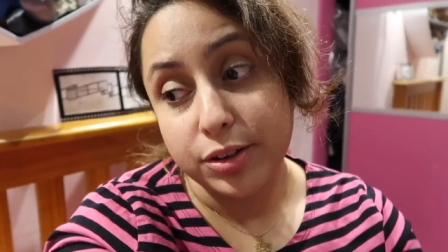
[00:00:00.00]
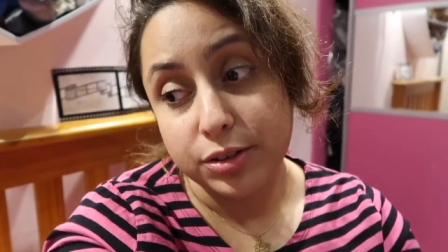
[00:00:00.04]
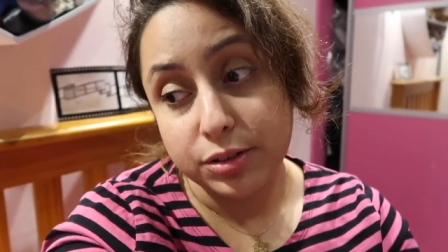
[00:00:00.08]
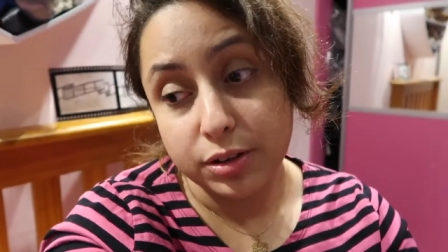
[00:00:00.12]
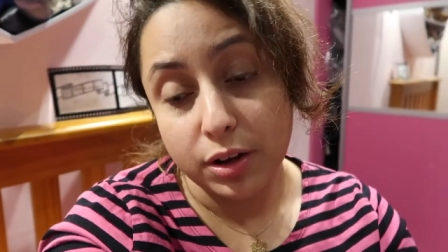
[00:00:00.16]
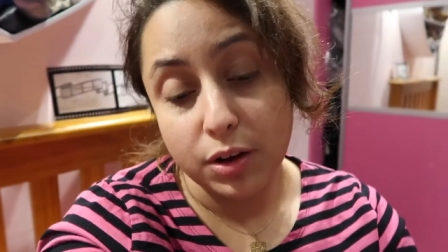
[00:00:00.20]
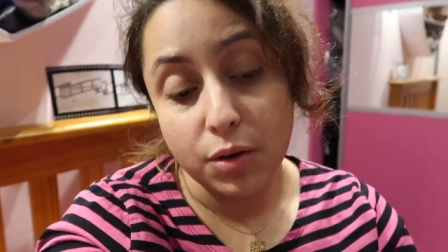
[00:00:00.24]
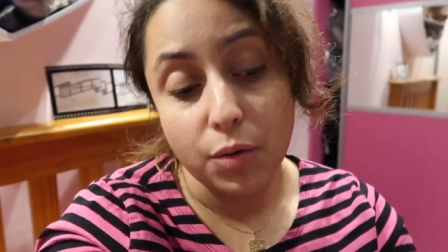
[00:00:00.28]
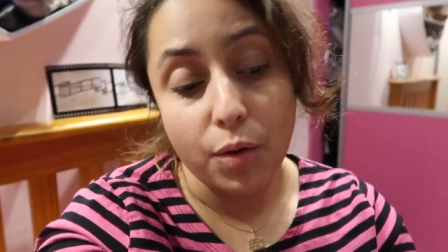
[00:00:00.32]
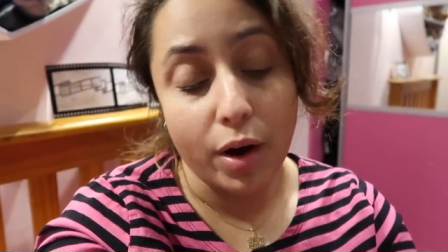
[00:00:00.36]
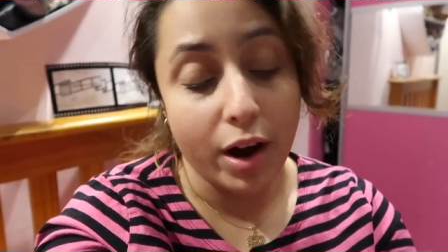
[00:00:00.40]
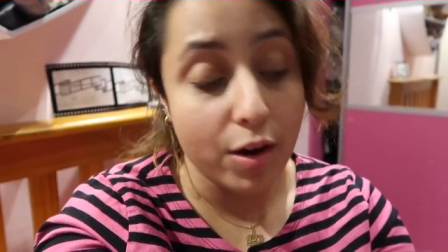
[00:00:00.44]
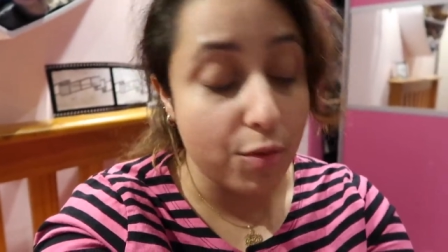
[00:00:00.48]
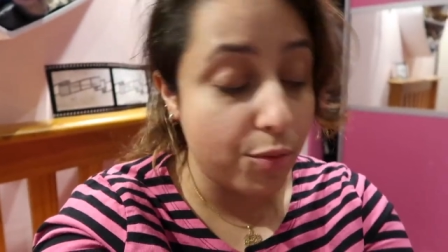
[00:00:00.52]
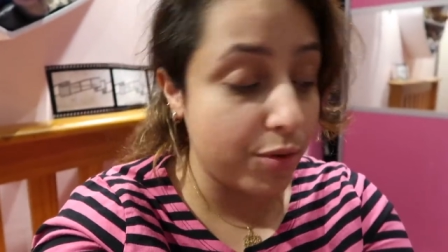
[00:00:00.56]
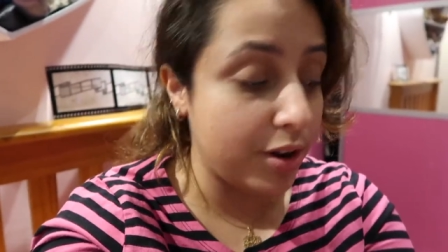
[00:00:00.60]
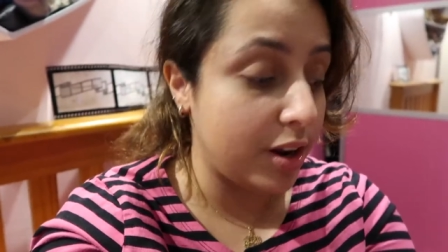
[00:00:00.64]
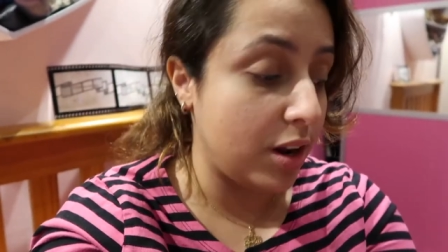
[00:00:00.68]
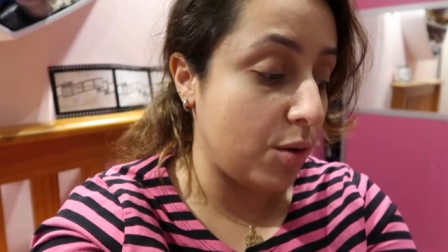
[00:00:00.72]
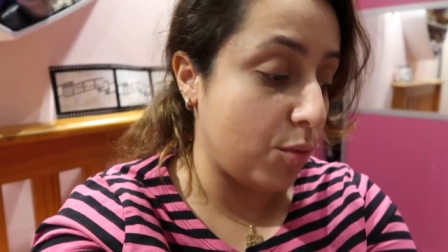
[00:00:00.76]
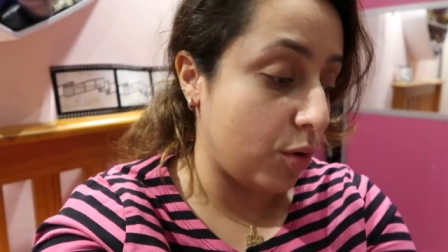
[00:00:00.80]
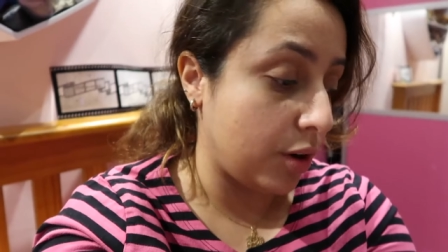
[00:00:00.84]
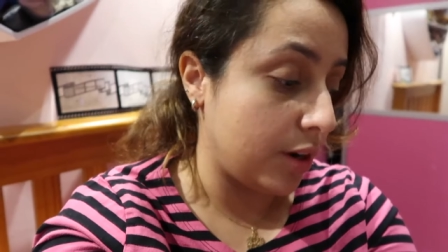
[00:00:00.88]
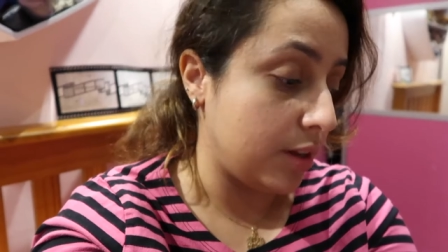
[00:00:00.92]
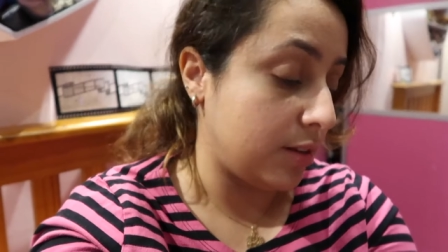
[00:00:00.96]
So I
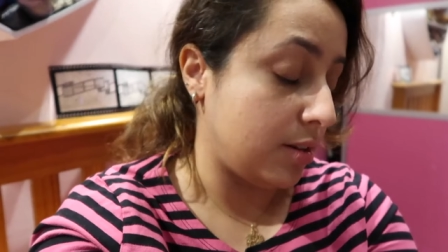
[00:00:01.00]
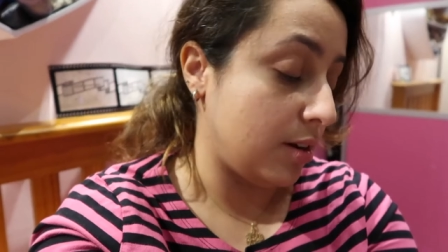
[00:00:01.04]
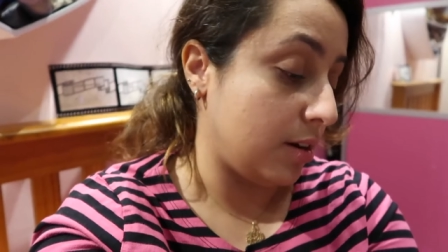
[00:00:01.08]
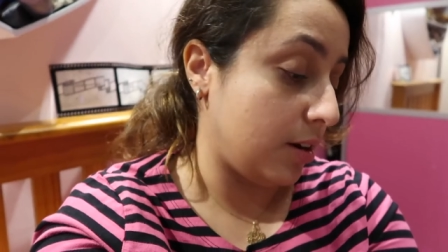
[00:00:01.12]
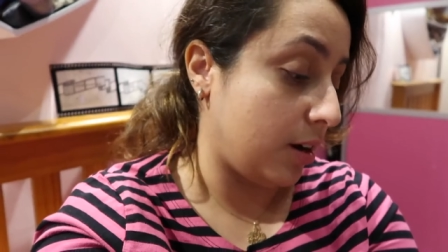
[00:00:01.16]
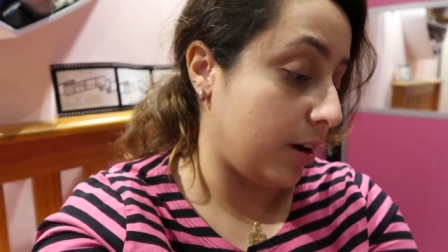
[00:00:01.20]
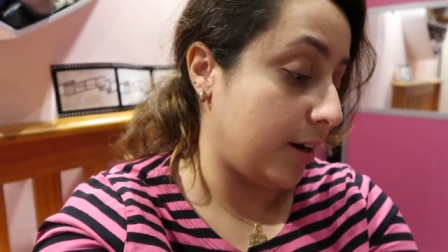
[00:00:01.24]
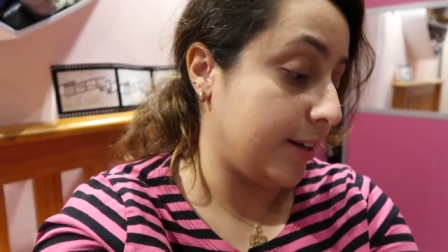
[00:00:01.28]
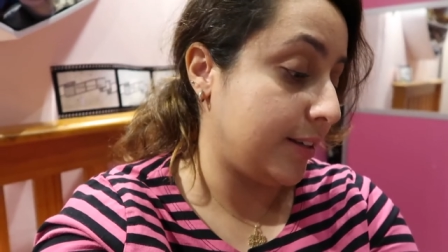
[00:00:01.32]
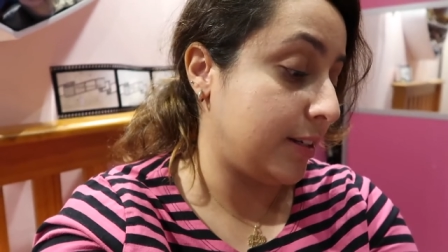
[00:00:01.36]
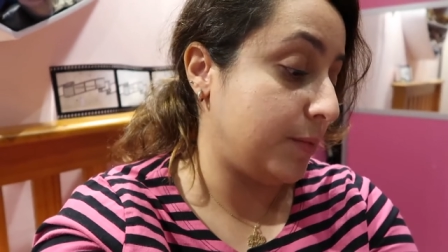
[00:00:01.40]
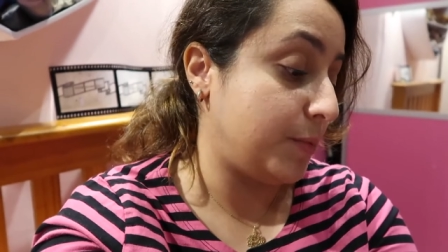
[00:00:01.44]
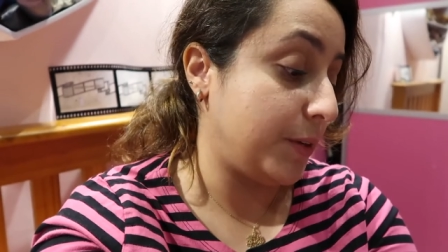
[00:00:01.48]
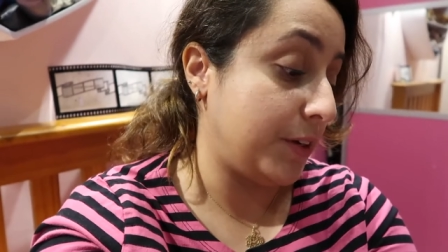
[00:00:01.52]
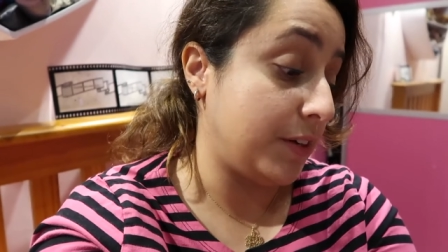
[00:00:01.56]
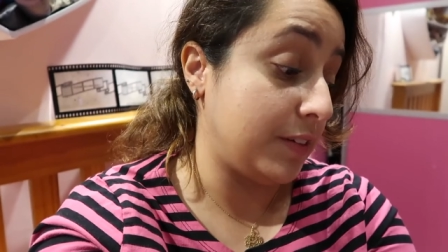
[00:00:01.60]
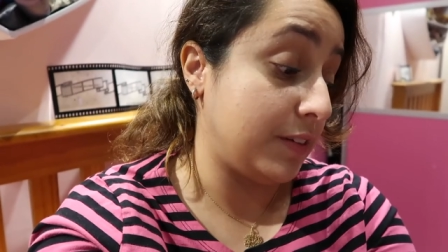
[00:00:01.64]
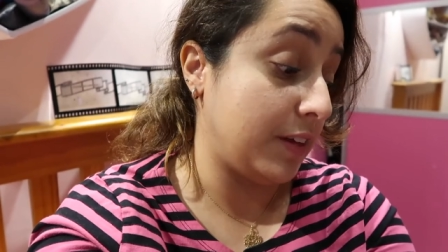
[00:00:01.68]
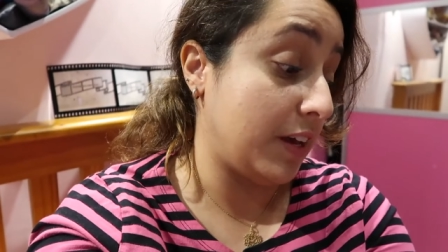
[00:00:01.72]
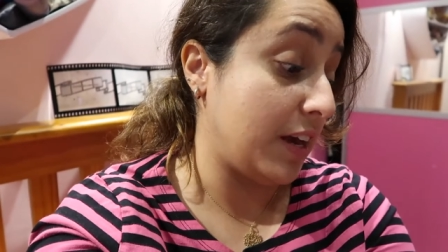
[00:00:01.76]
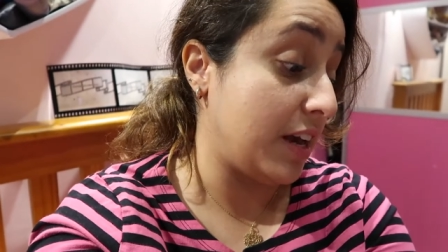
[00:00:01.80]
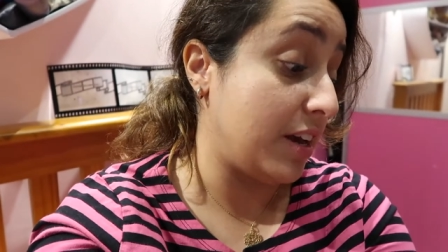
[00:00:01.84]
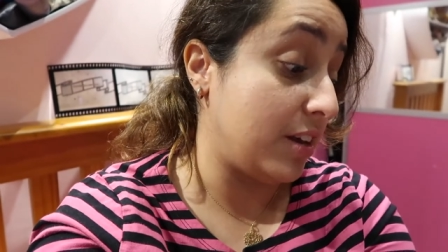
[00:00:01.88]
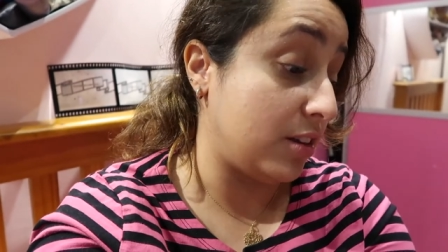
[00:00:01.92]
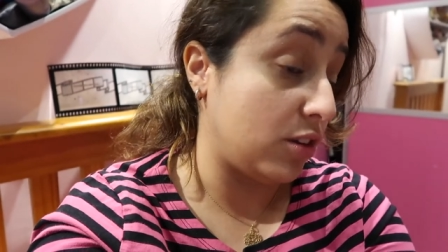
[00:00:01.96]
really want it to last because
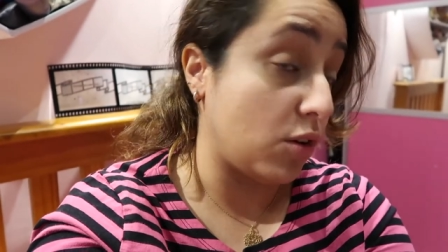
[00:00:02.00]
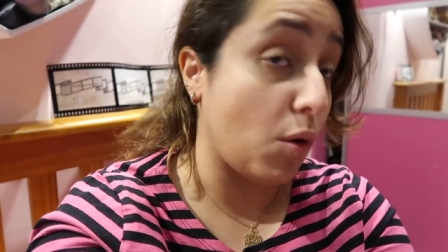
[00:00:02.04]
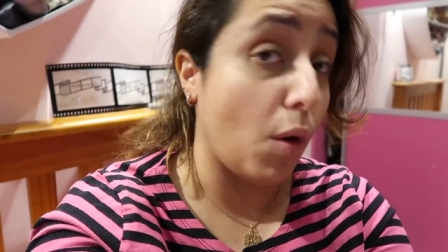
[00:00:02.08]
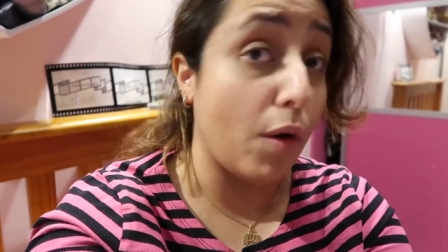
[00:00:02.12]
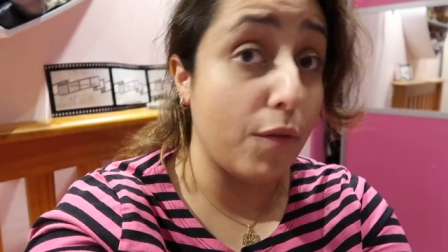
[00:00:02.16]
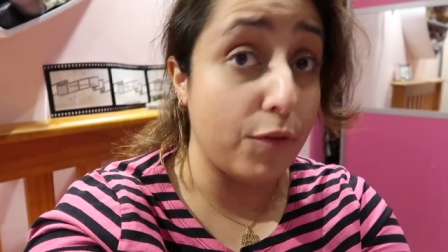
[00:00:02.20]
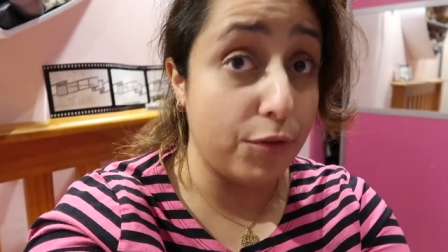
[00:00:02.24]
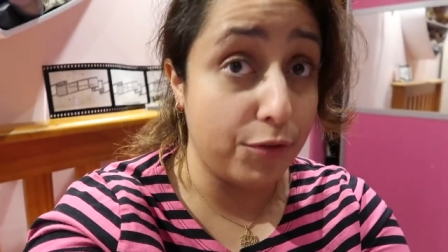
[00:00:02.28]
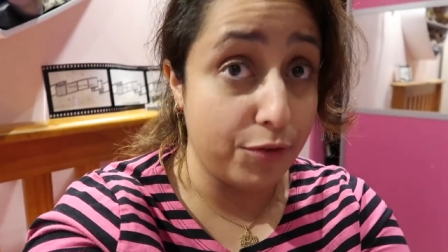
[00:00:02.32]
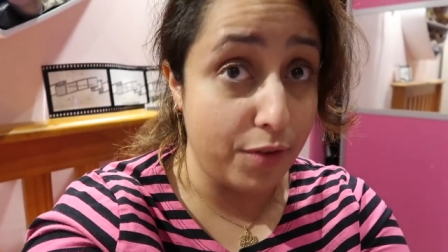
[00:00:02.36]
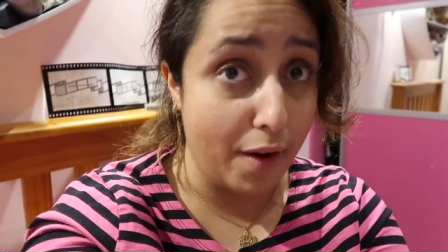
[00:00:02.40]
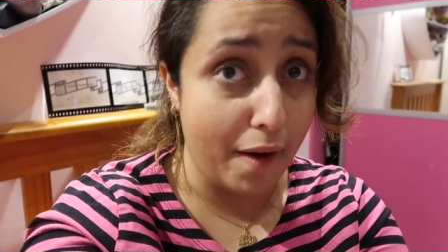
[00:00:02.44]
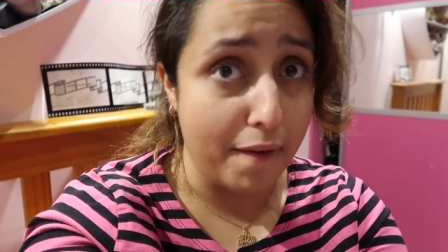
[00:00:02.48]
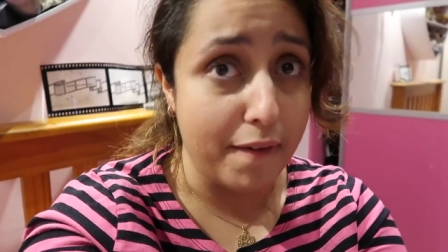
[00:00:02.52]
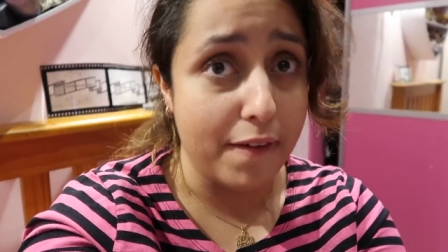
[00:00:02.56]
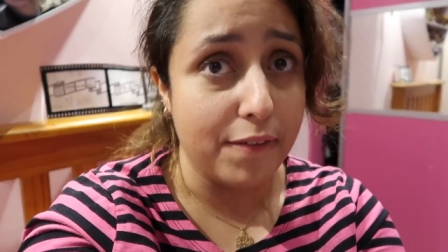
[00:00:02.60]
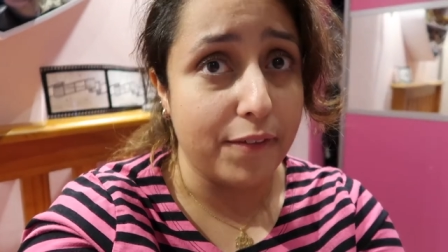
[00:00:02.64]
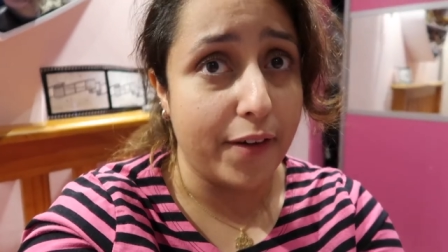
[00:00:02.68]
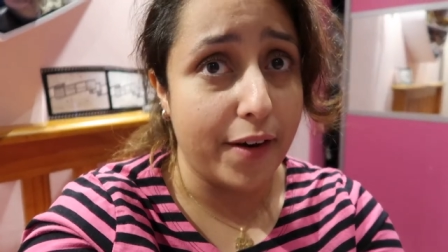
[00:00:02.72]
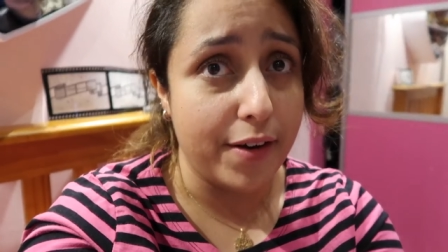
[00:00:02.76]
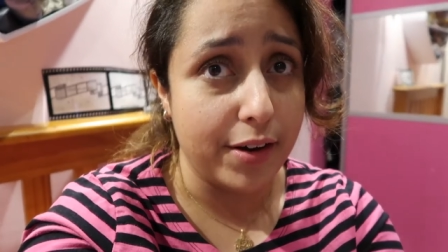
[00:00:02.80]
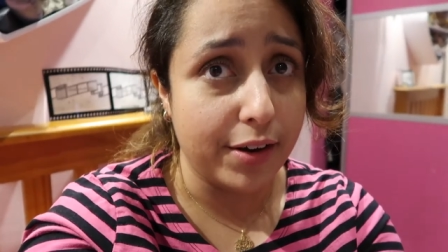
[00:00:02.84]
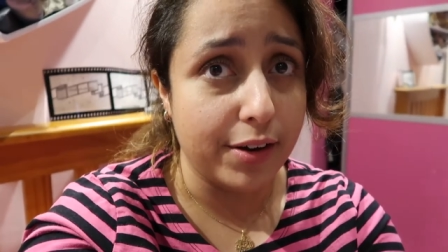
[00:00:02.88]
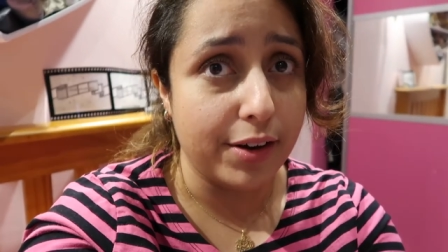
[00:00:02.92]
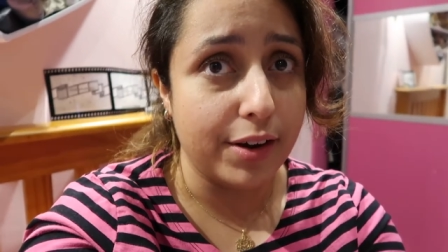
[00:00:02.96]
it is very,
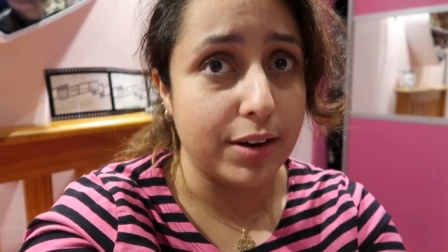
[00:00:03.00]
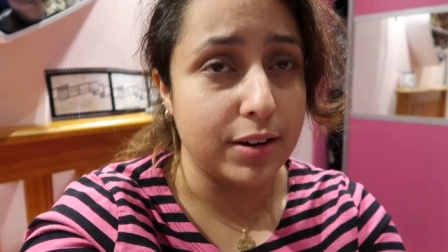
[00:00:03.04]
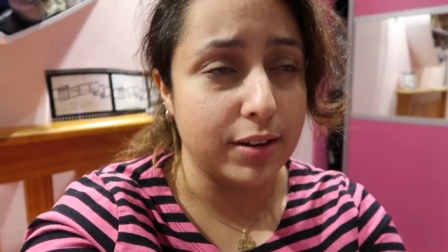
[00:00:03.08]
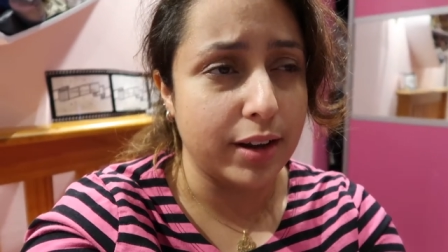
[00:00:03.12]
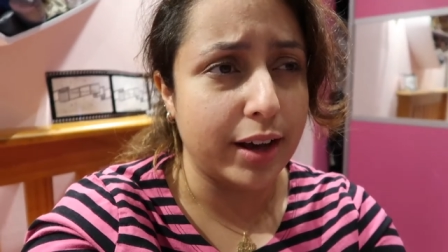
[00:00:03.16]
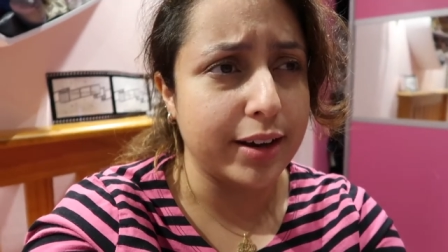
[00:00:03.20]
very good.